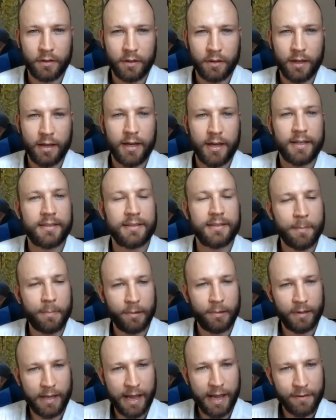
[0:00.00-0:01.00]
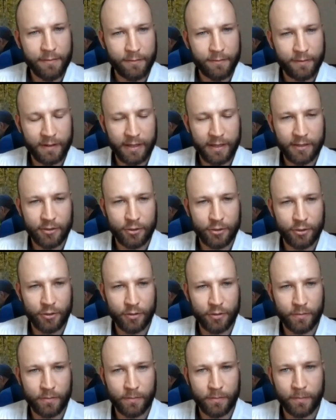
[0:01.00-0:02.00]
a separate line for each
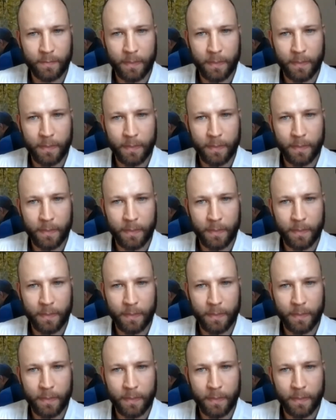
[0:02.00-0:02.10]
shot.